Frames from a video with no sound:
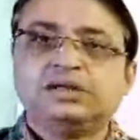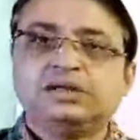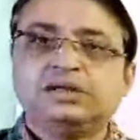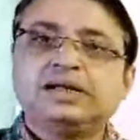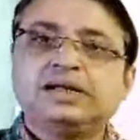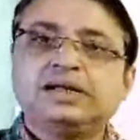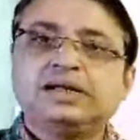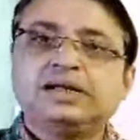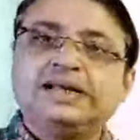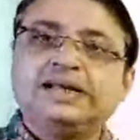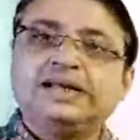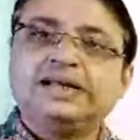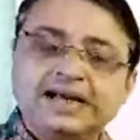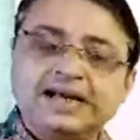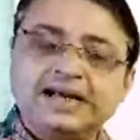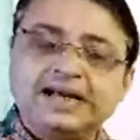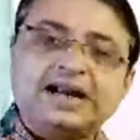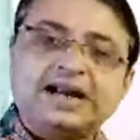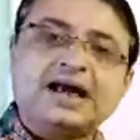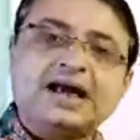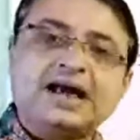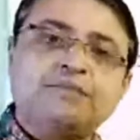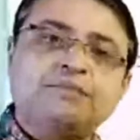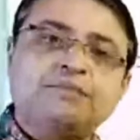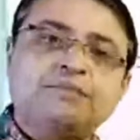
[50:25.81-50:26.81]
That here
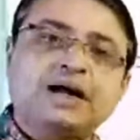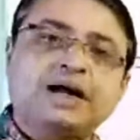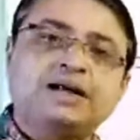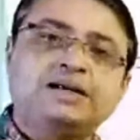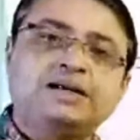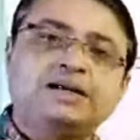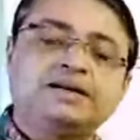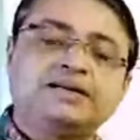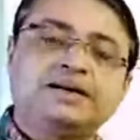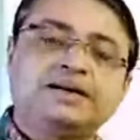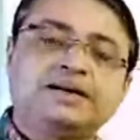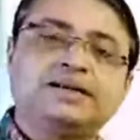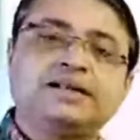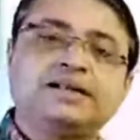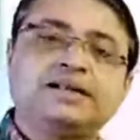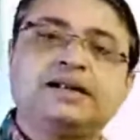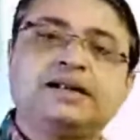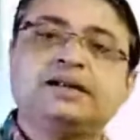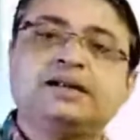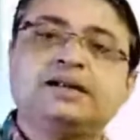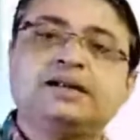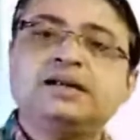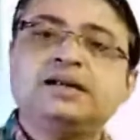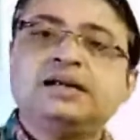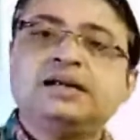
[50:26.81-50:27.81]
I am
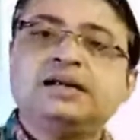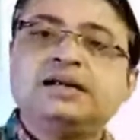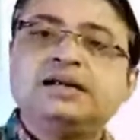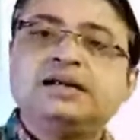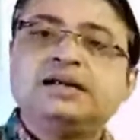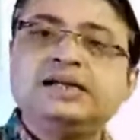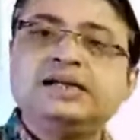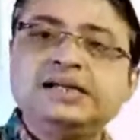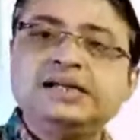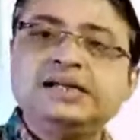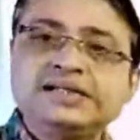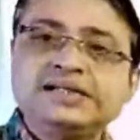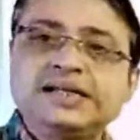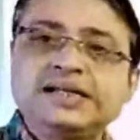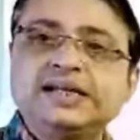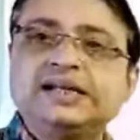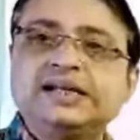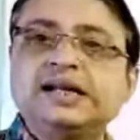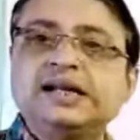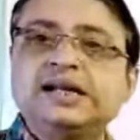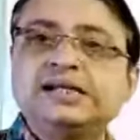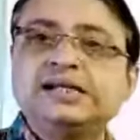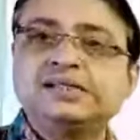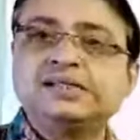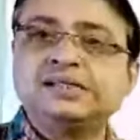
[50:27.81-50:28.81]
written
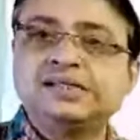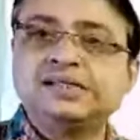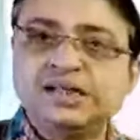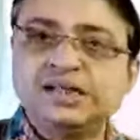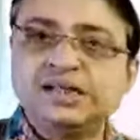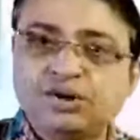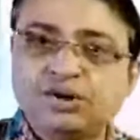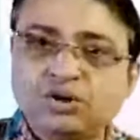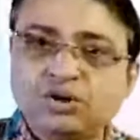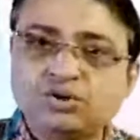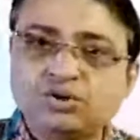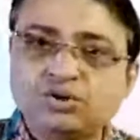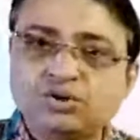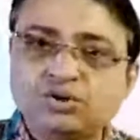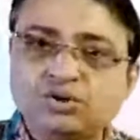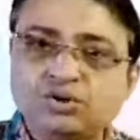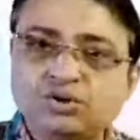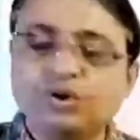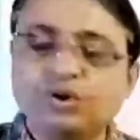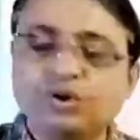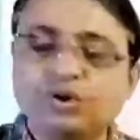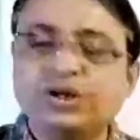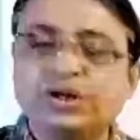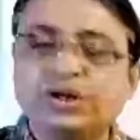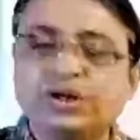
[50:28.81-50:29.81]
integral 0 to
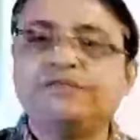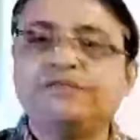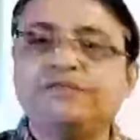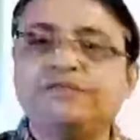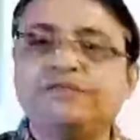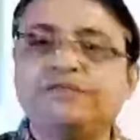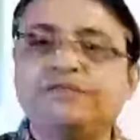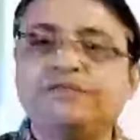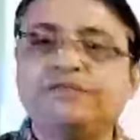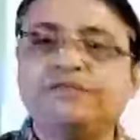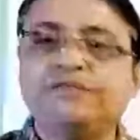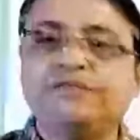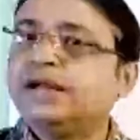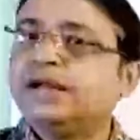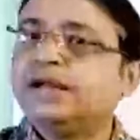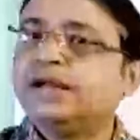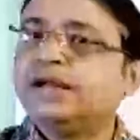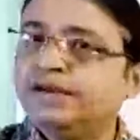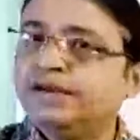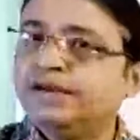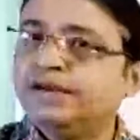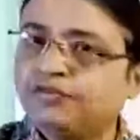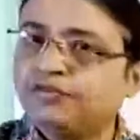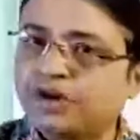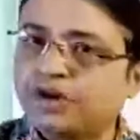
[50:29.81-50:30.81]
infinity
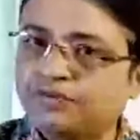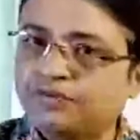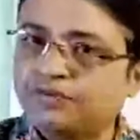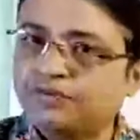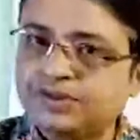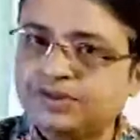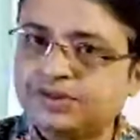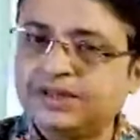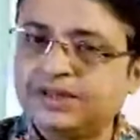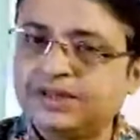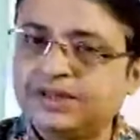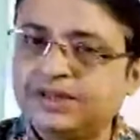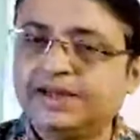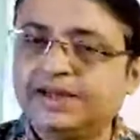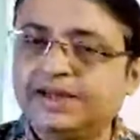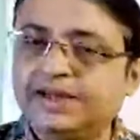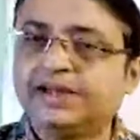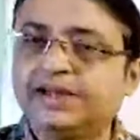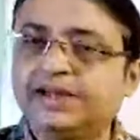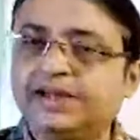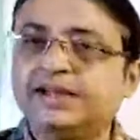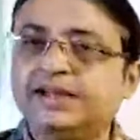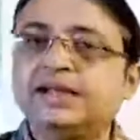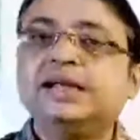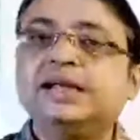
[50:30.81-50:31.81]
f of
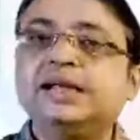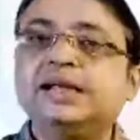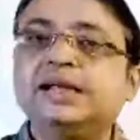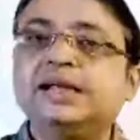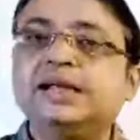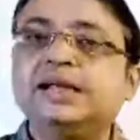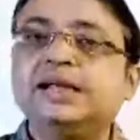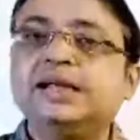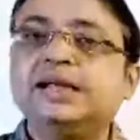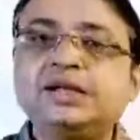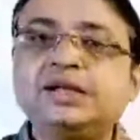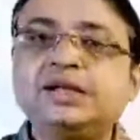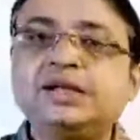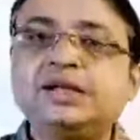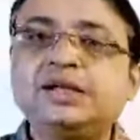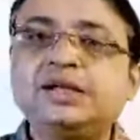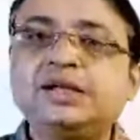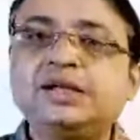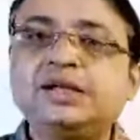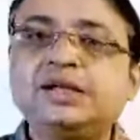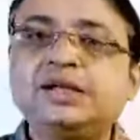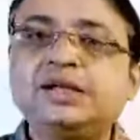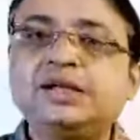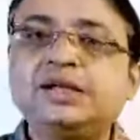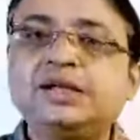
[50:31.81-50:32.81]
t e to
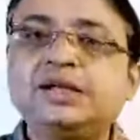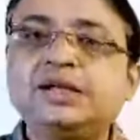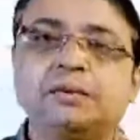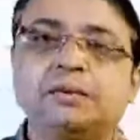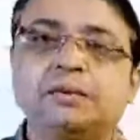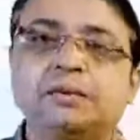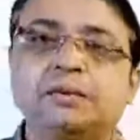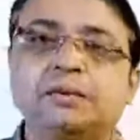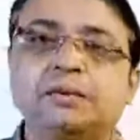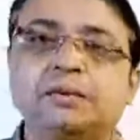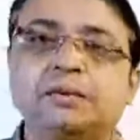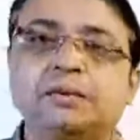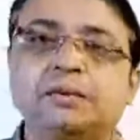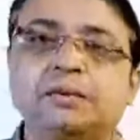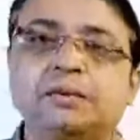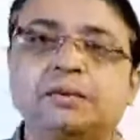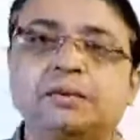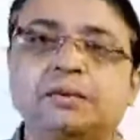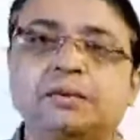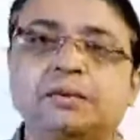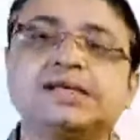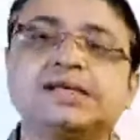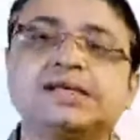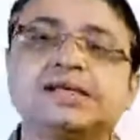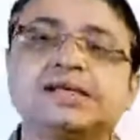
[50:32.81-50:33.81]
the power
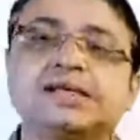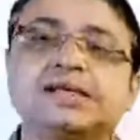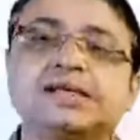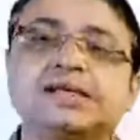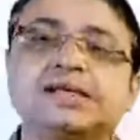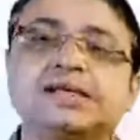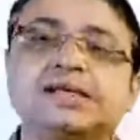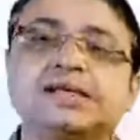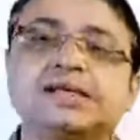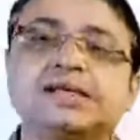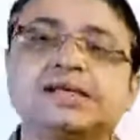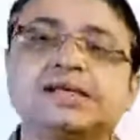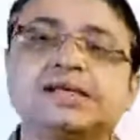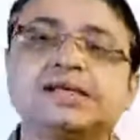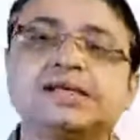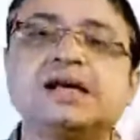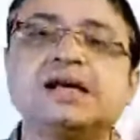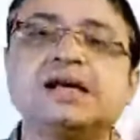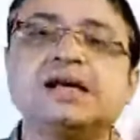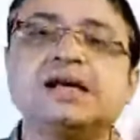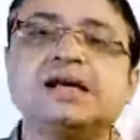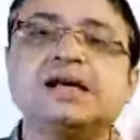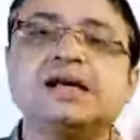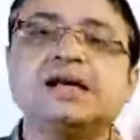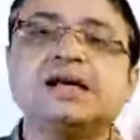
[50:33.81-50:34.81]
minus s
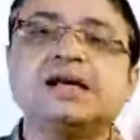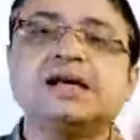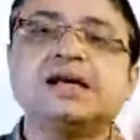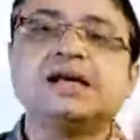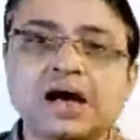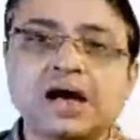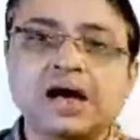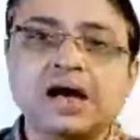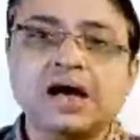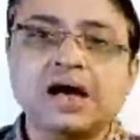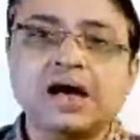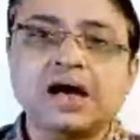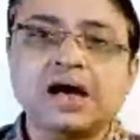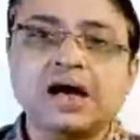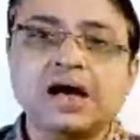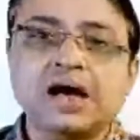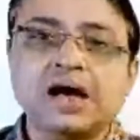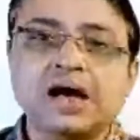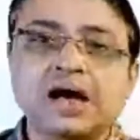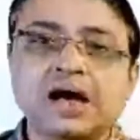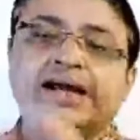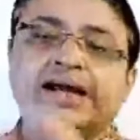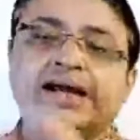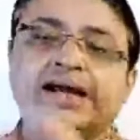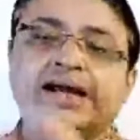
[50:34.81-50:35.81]
plus
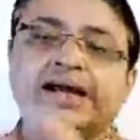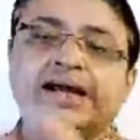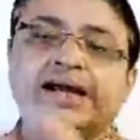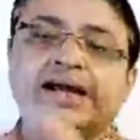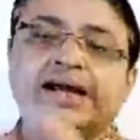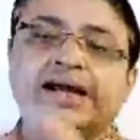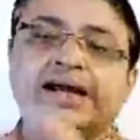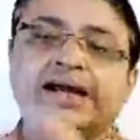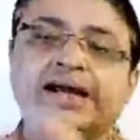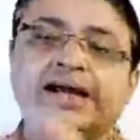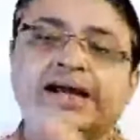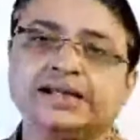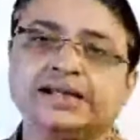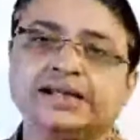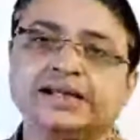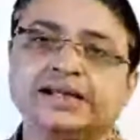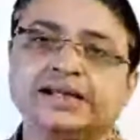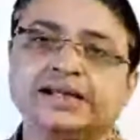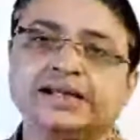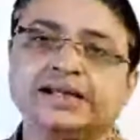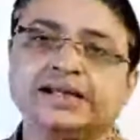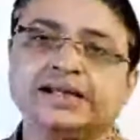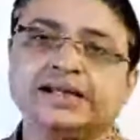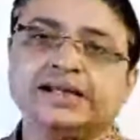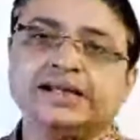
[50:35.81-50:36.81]
a t
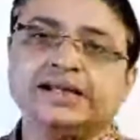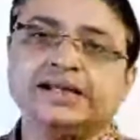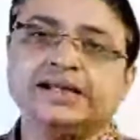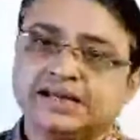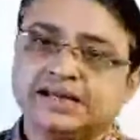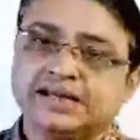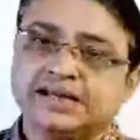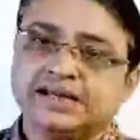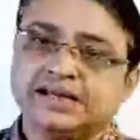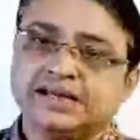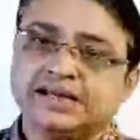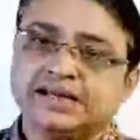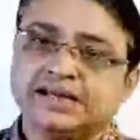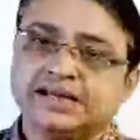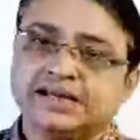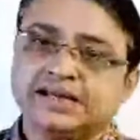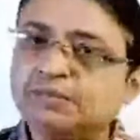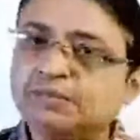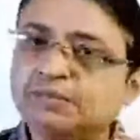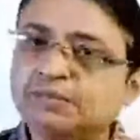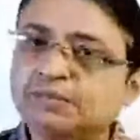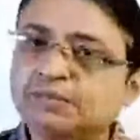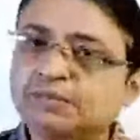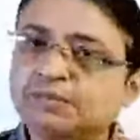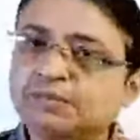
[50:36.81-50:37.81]
dt. It is
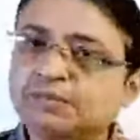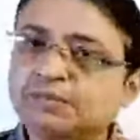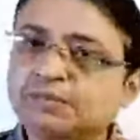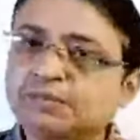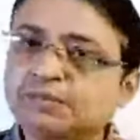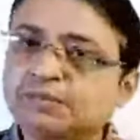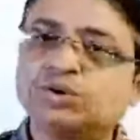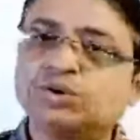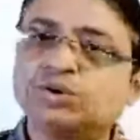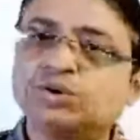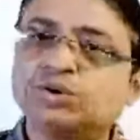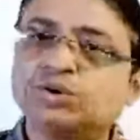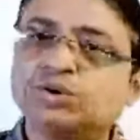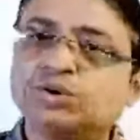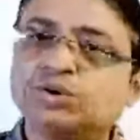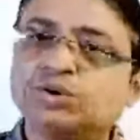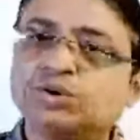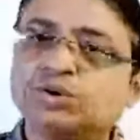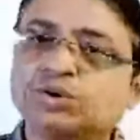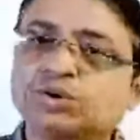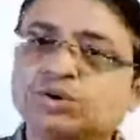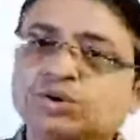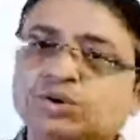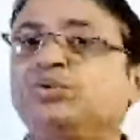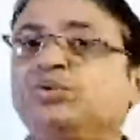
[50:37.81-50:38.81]
similar to
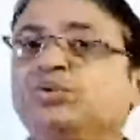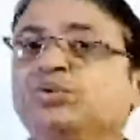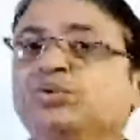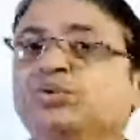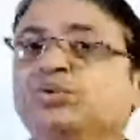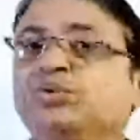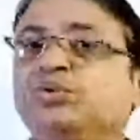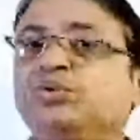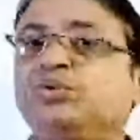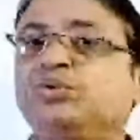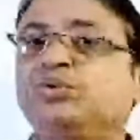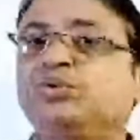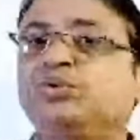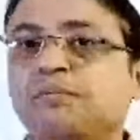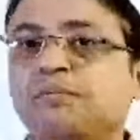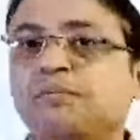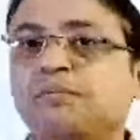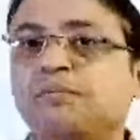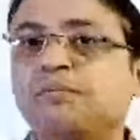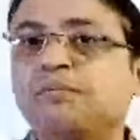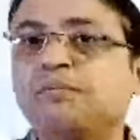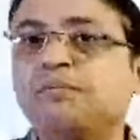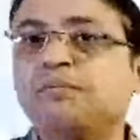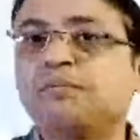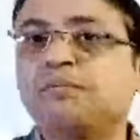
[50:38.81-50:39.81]
e to the power
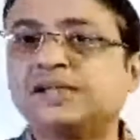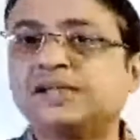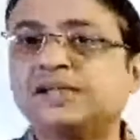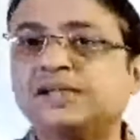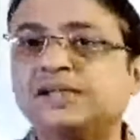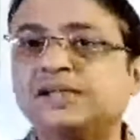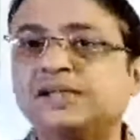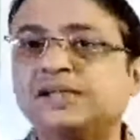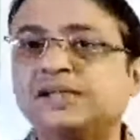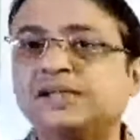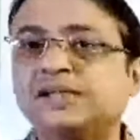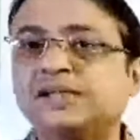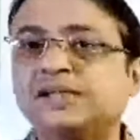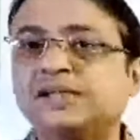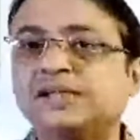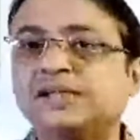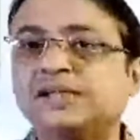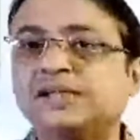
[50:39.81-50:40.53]
minus s